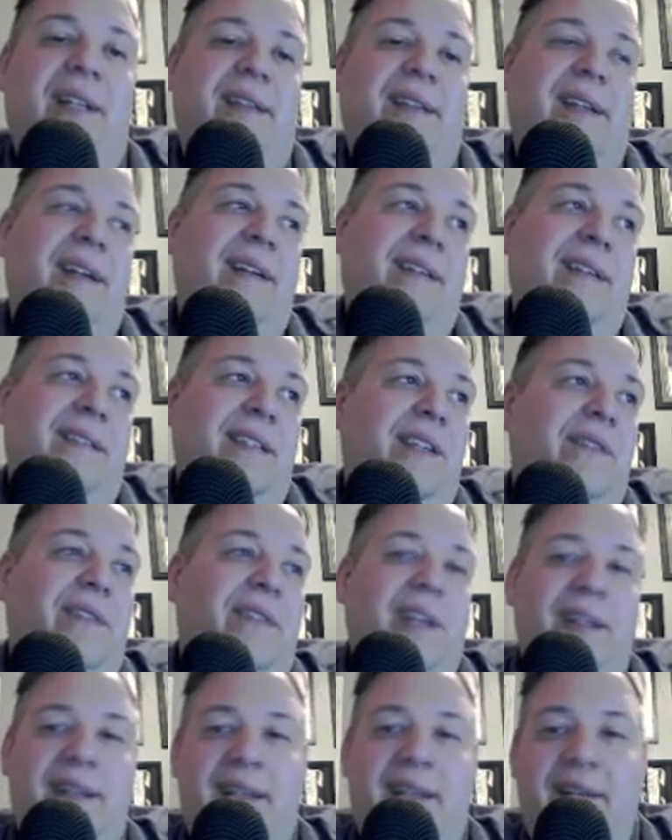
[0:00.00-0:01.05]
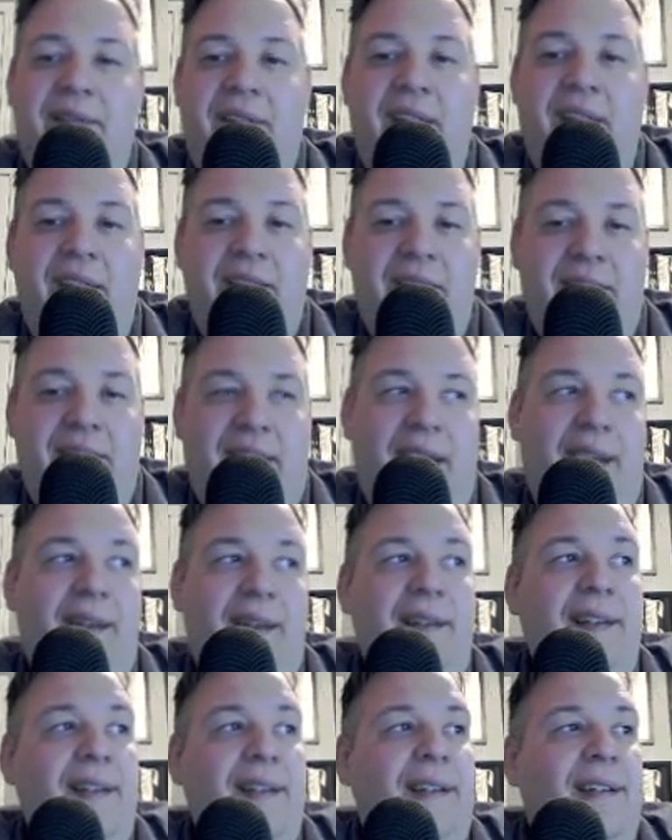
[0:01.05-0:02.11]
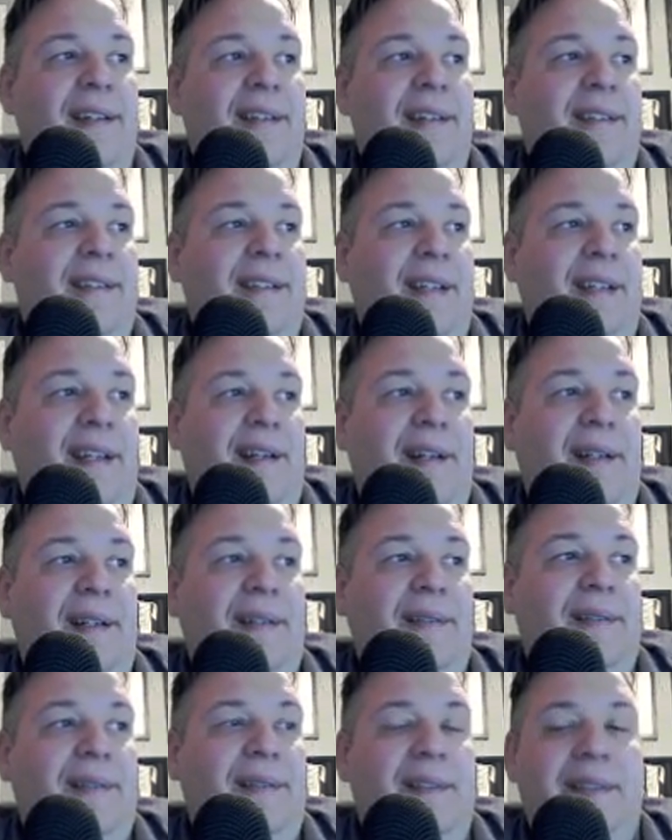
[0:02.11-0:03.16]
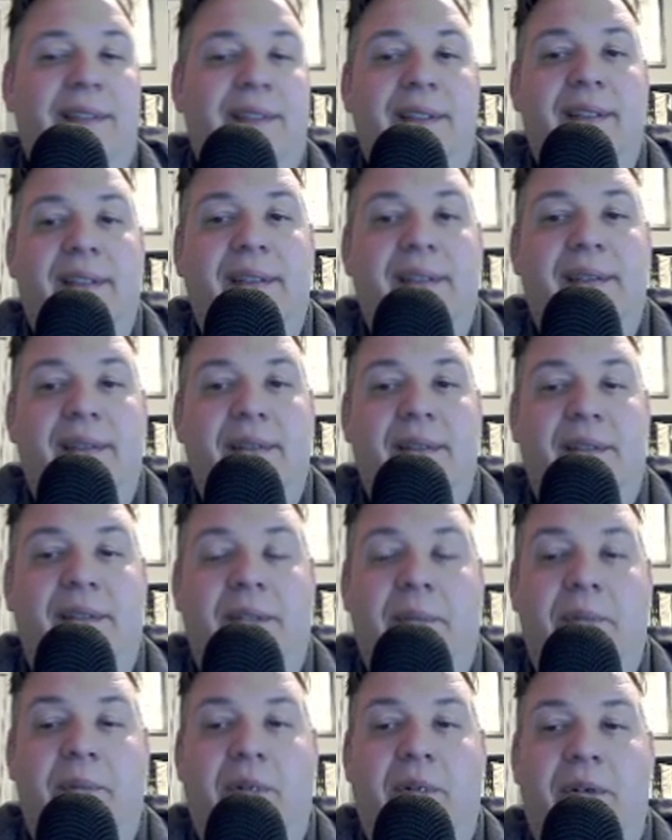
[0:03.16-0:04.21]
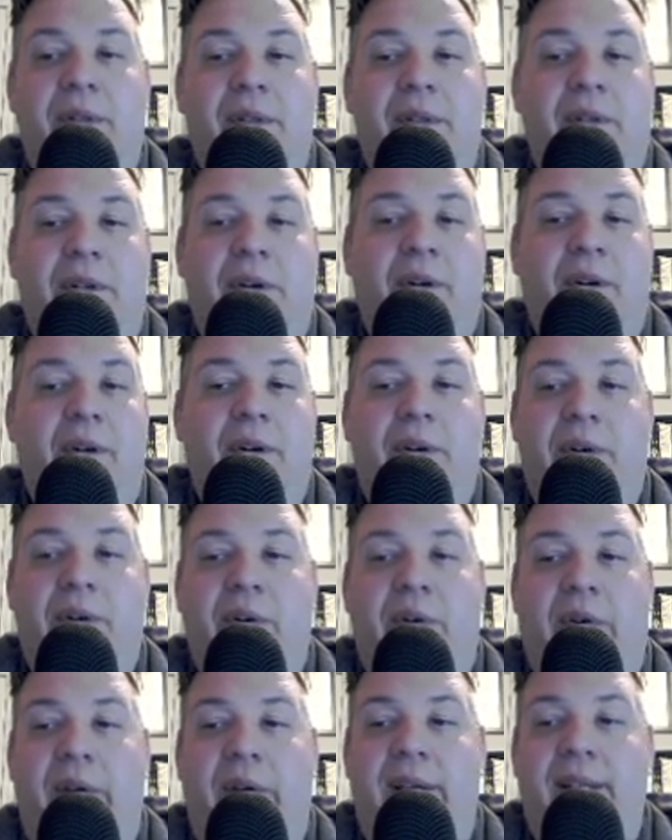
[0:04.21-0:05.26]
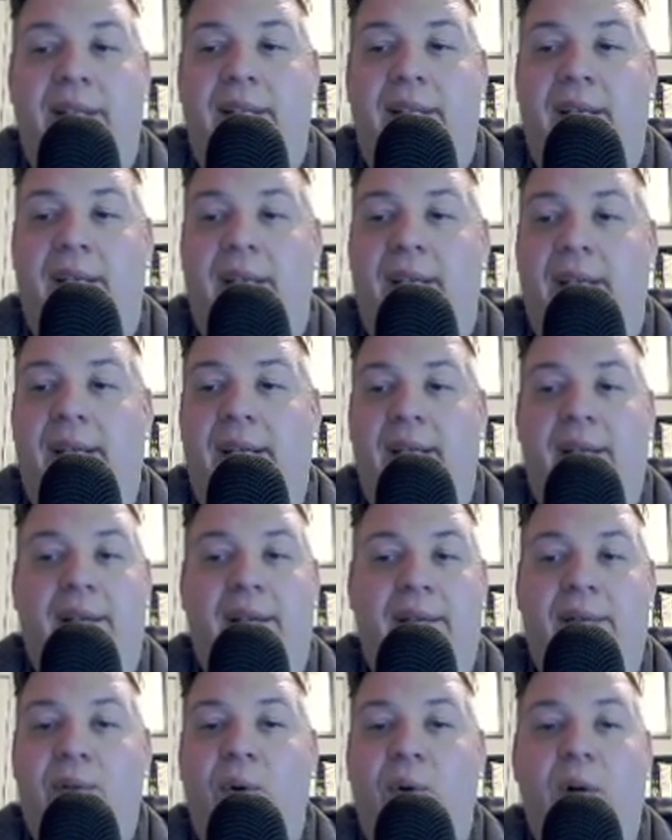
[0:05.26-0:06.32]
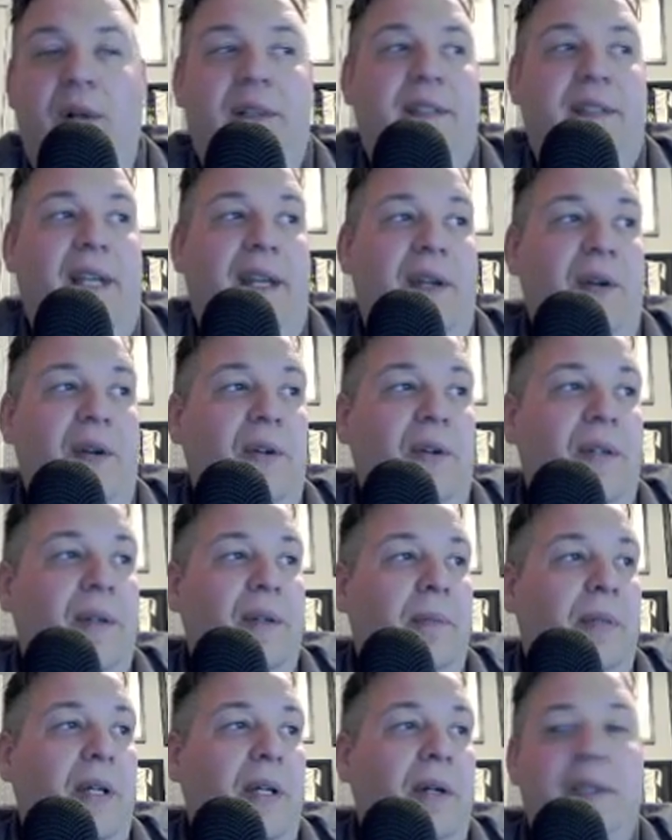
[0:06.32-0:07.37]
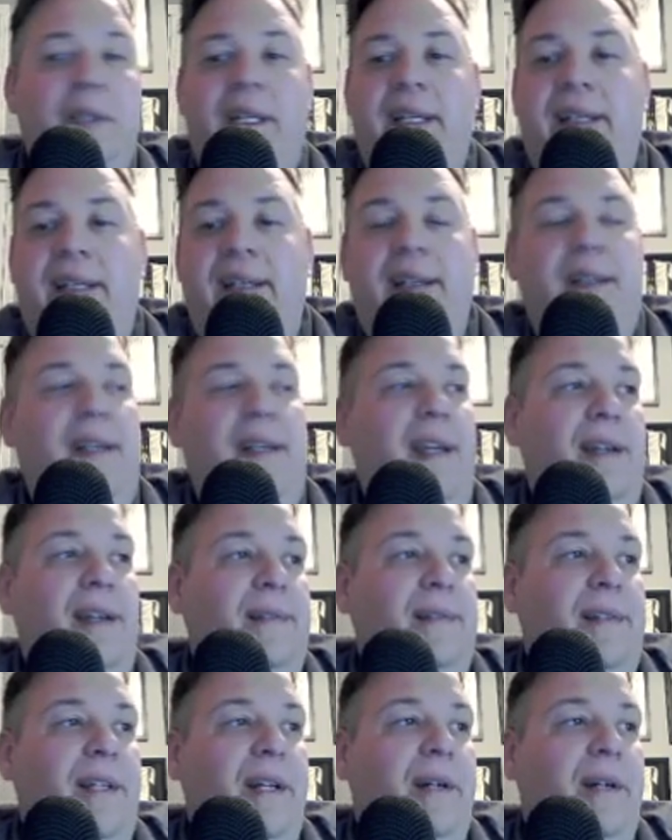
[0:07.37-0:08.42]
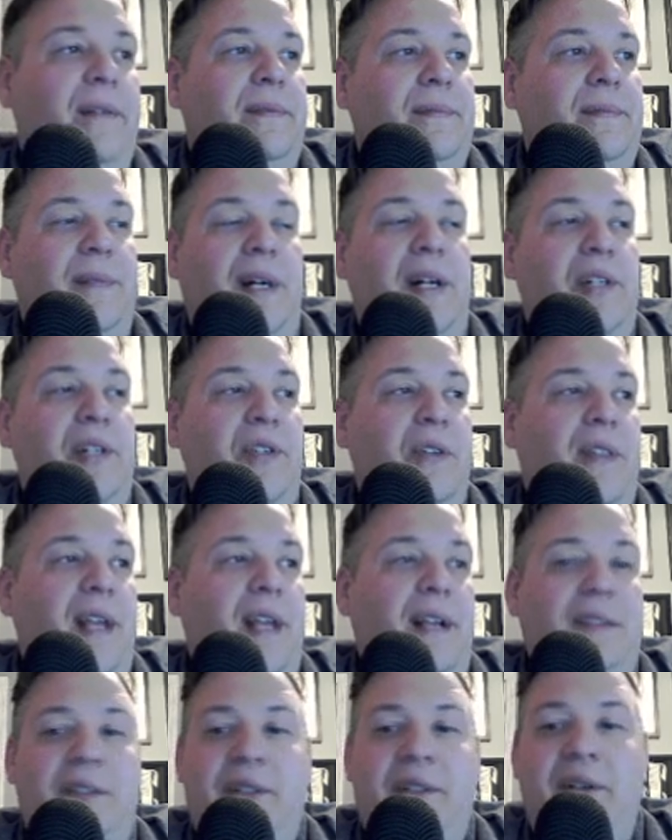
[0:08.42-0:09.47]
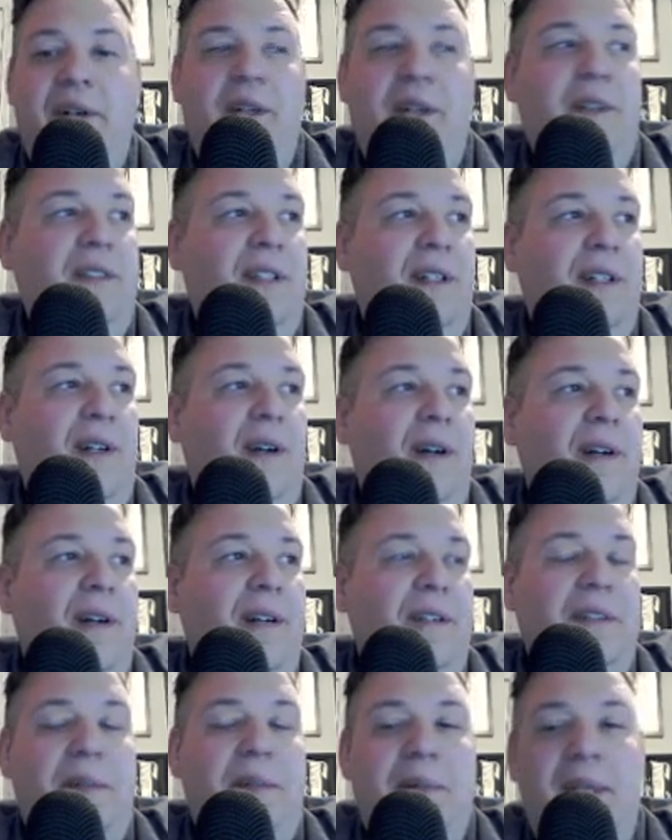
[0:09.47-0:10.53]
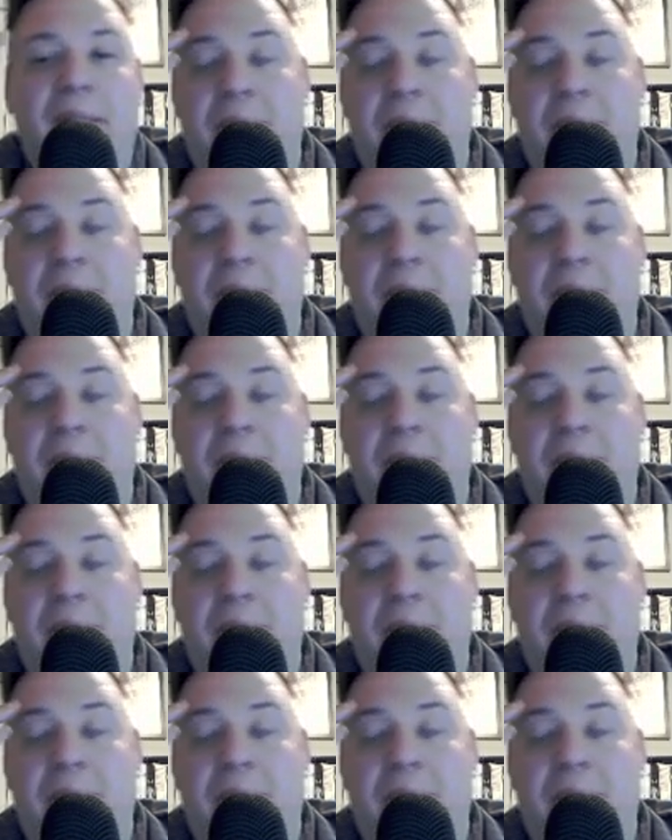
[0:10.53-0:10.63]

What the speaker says: there to see if they can just get, I don't know, some crazy oil tycoon to blow like, 100,000 euros on a card or something.